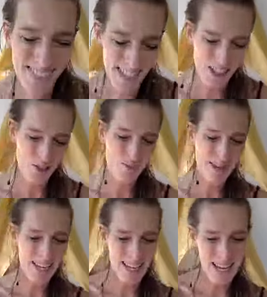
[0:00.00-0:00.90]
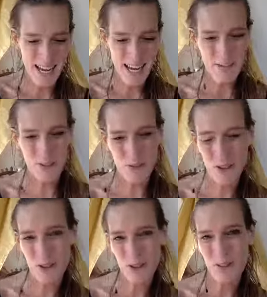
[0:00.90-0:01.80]
that you may have the
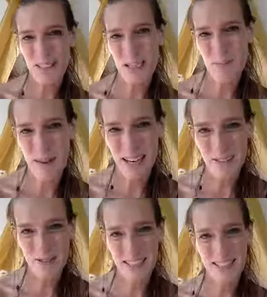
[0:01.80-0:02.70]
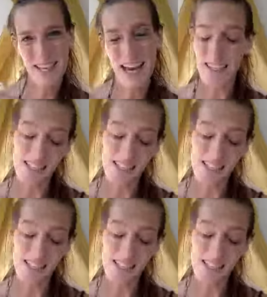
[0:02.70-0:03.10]
results and the benefit that